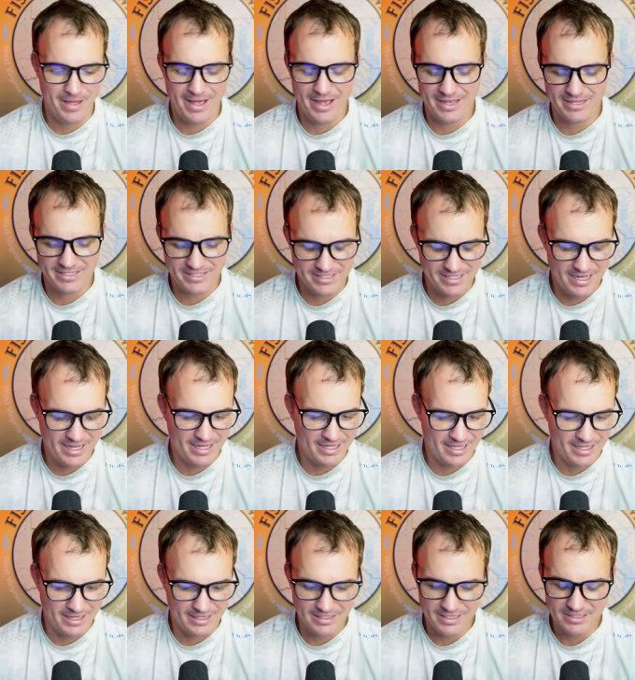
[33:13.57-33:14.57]
bass,
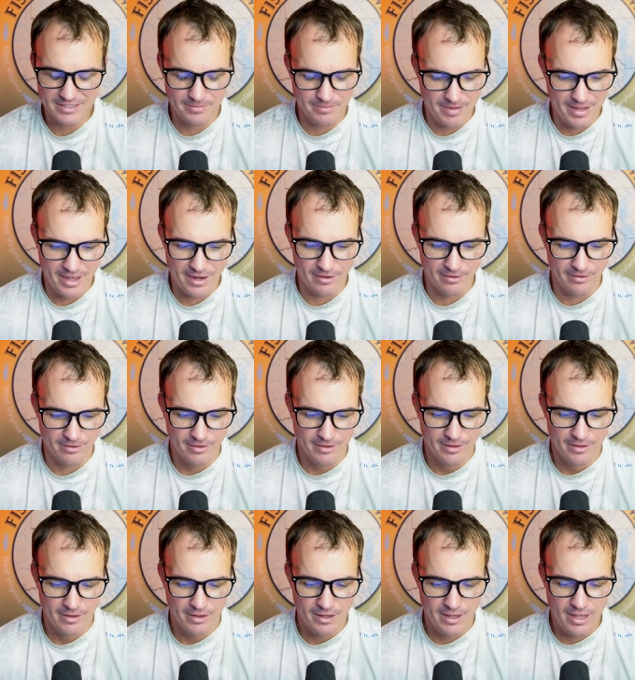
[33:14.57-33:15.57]
snakehead, doesn't matter.
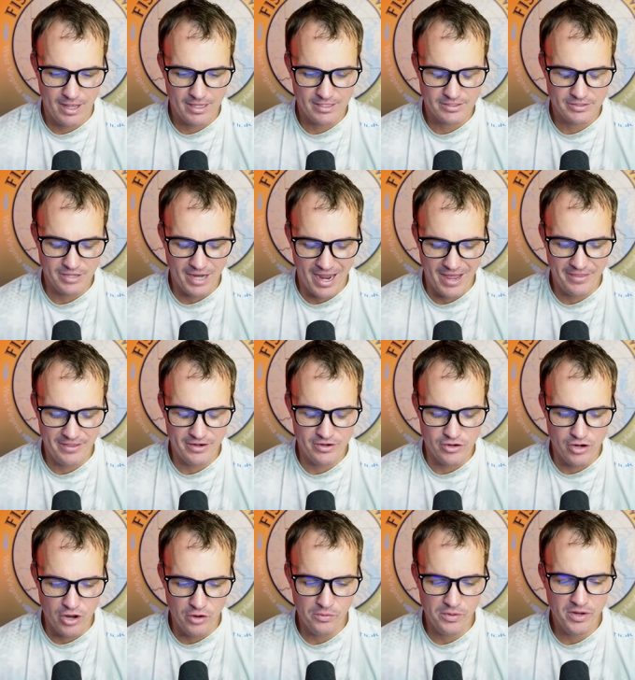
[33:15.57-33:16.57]
It's, I think,
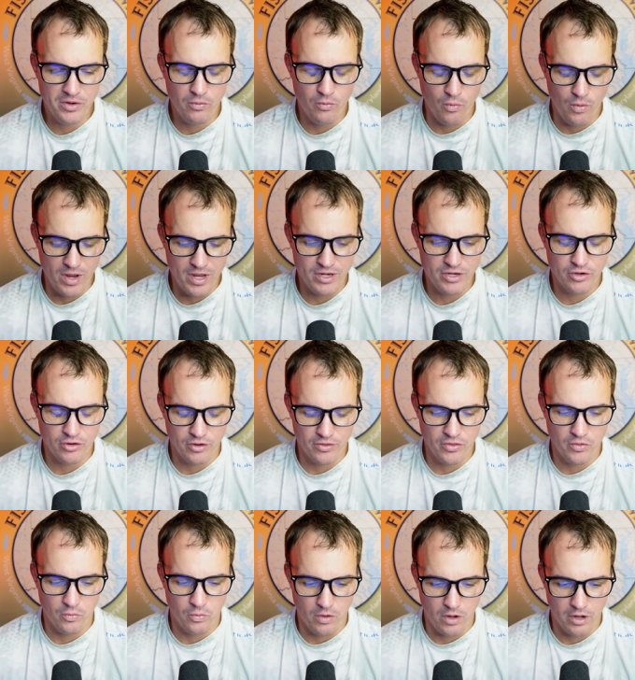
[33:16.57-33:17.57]
knowing when you're
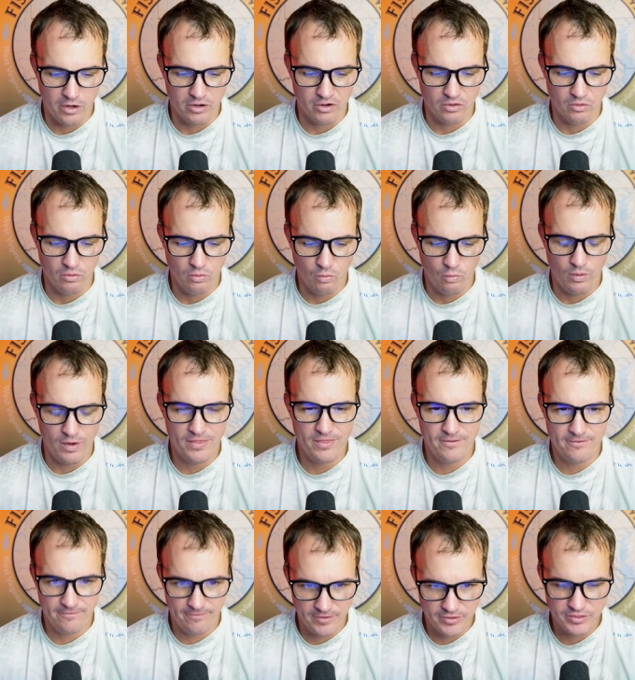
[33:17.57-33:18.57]
on the water, when
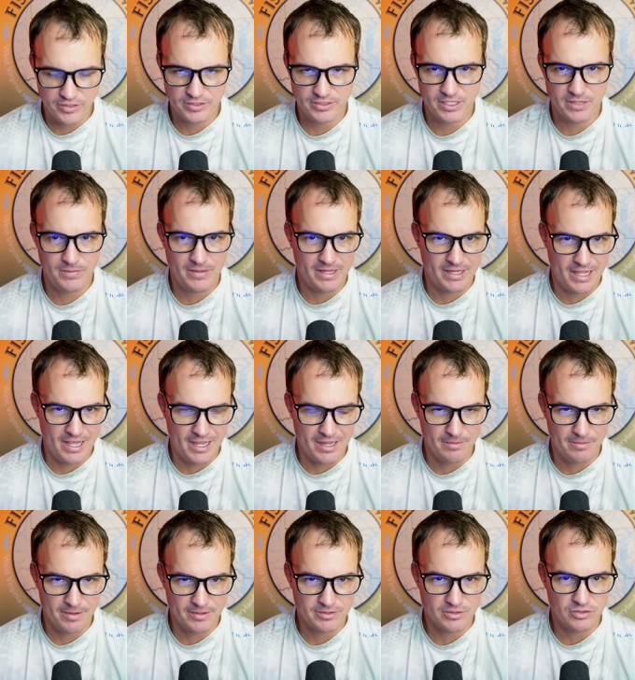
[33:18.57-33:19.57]
the fishing is going to be
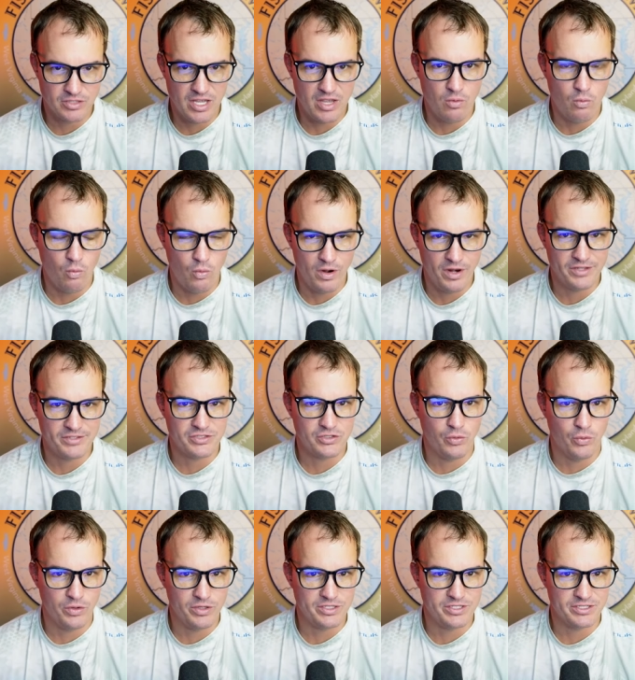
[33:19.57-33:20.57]
gangbusters and when it's
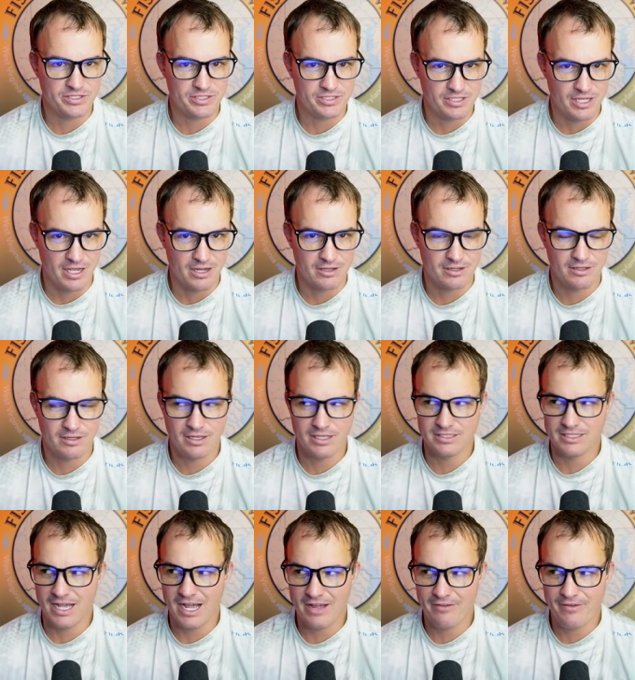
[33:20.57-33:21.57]
going to suck.
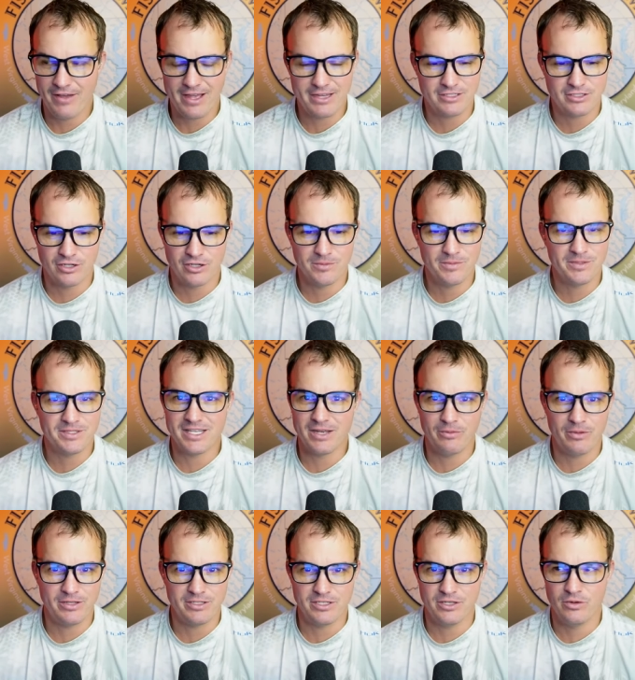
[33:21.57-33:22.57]
Because I've had tournaments
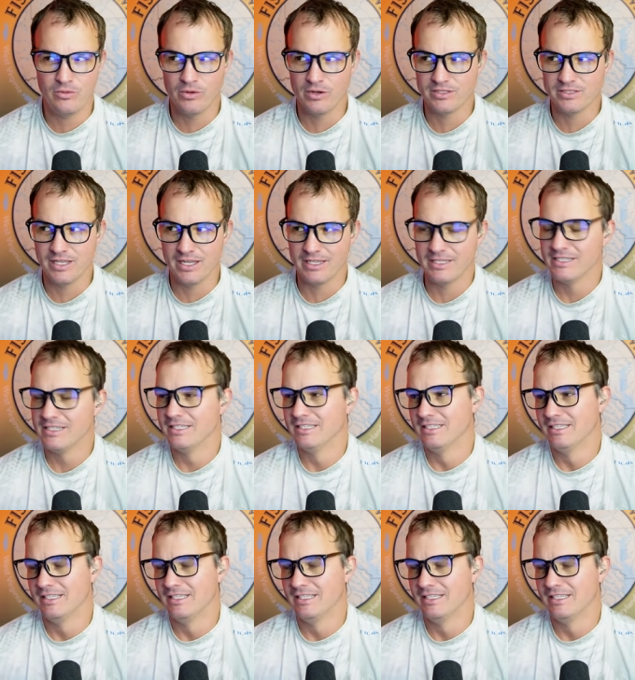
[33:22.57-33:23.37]
that way too, where it's like,